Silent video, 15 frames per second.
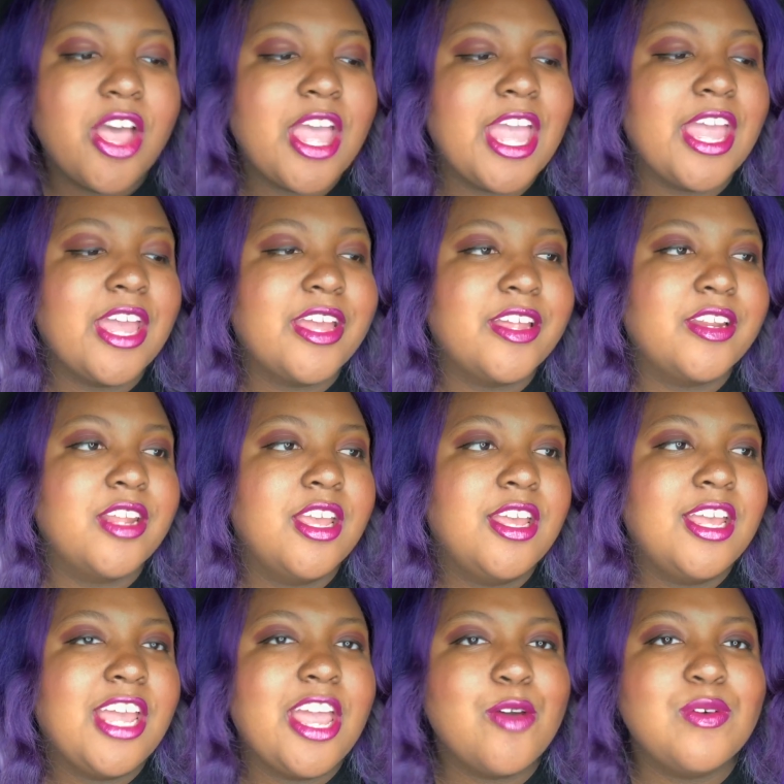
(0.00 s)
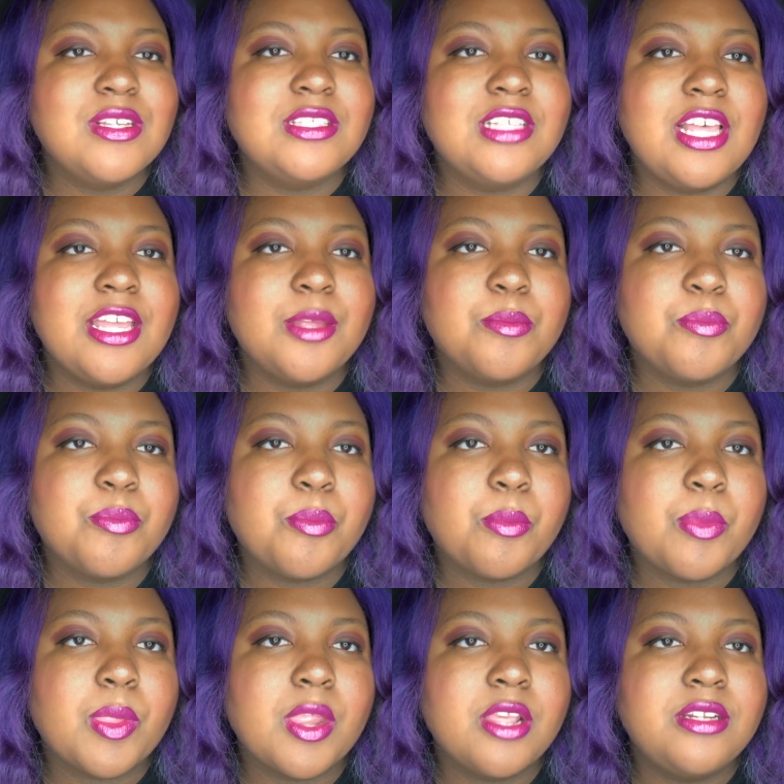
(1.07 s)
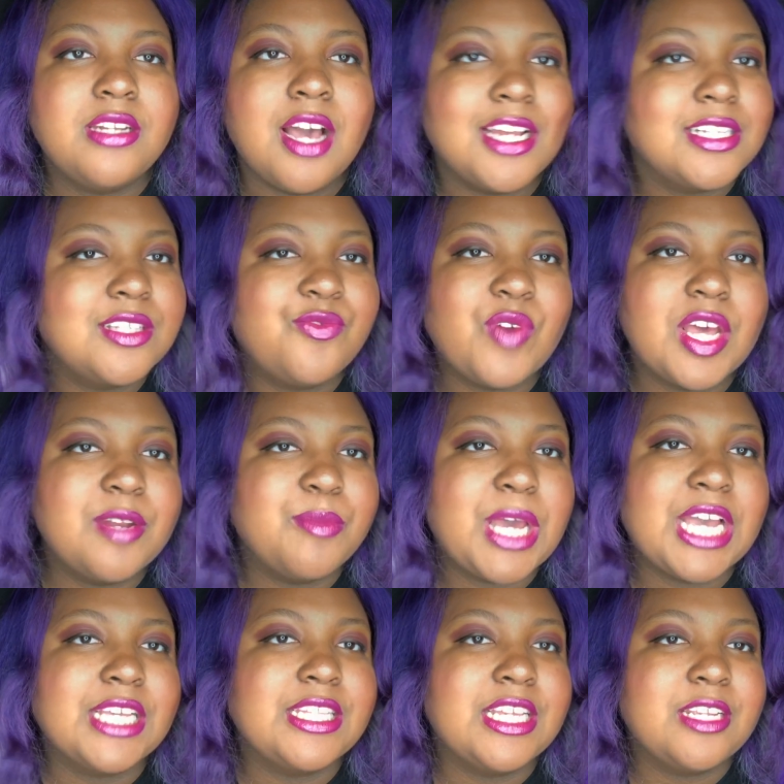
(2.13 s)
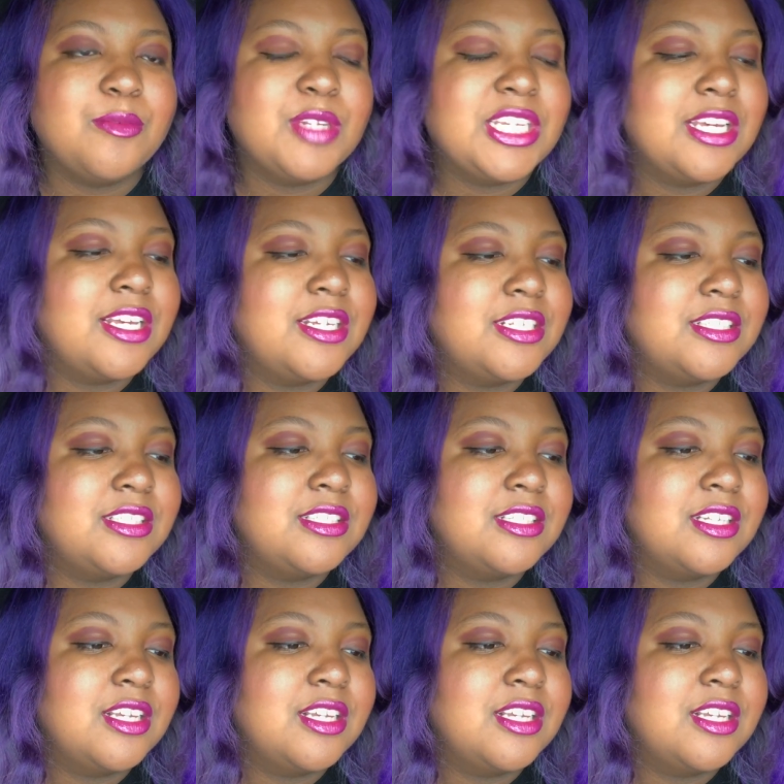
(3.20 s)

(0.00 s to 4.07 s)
and it was like not as fun back then because